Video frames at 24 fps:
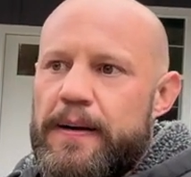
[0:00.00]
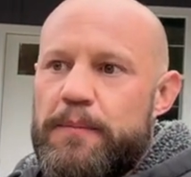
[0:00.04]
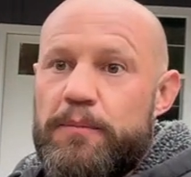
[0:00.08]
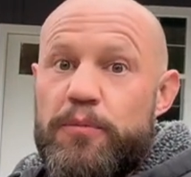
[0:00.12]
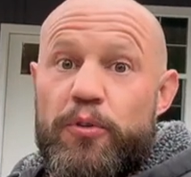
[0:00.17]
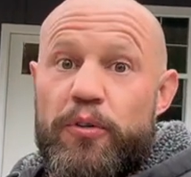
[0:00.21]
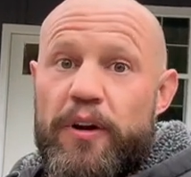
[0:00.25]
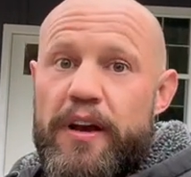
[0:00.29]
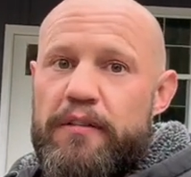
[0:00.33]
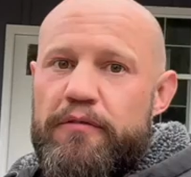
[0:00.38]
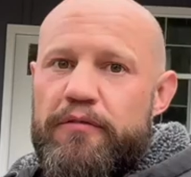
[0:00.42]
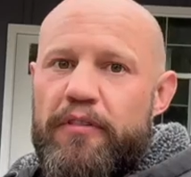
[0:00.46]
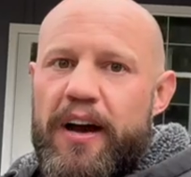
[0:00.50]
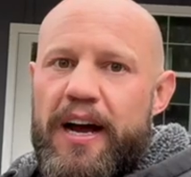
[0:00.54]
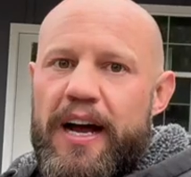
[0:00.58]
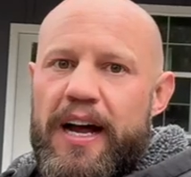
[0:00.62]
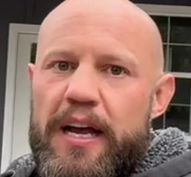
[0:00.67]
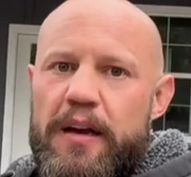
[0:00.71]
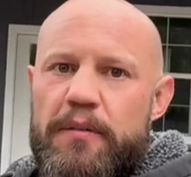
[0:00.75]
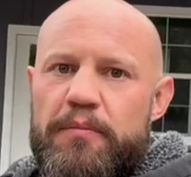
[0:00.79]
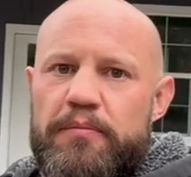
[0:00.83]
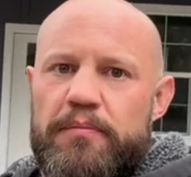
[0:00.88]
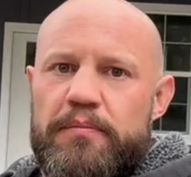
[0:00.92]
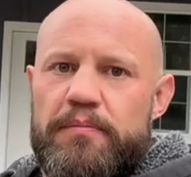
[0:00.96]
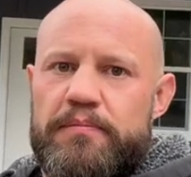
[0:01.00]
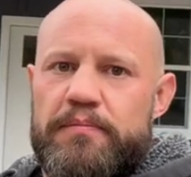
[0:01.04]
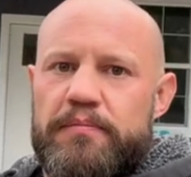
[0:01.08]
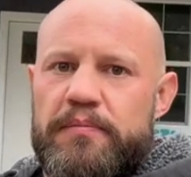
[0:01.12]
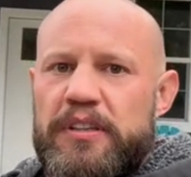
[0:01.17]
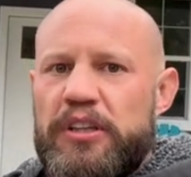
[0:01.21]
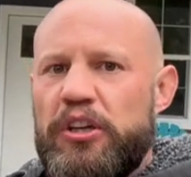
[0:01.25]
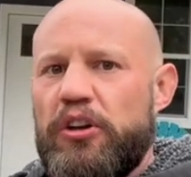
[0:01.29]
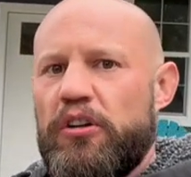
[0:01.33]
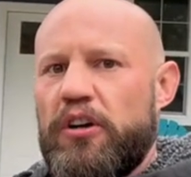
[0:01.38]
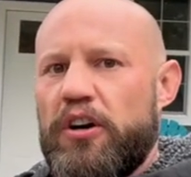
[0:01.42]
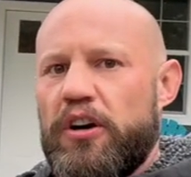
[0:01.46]
Great vibe,
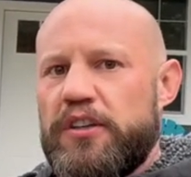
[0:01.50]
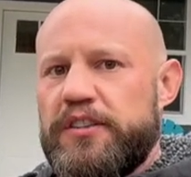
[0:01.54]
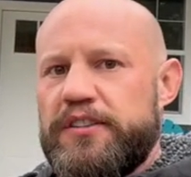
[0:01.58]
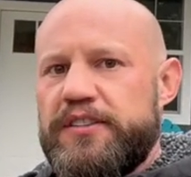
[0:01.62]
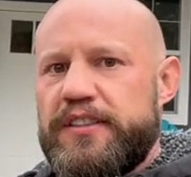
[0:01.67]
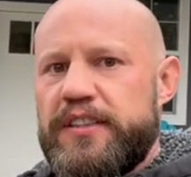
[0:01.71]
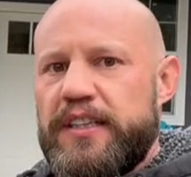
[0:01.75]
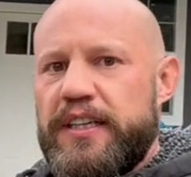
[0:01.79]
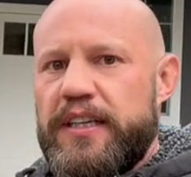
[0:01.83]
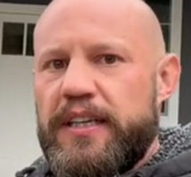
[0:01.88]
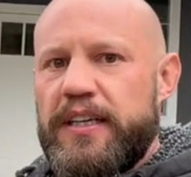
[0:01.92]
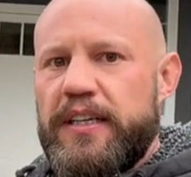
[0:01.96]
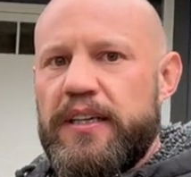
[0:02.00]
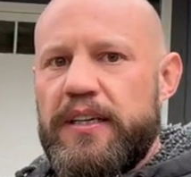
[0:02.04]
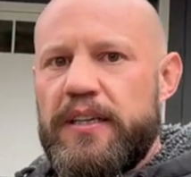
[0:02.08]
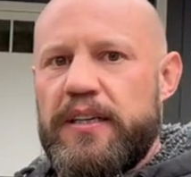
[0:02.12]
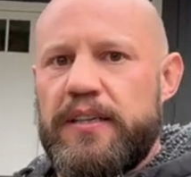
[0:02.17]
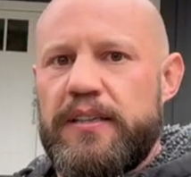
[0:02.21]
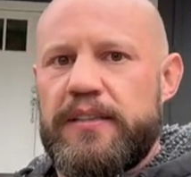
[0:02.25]
a little artsy,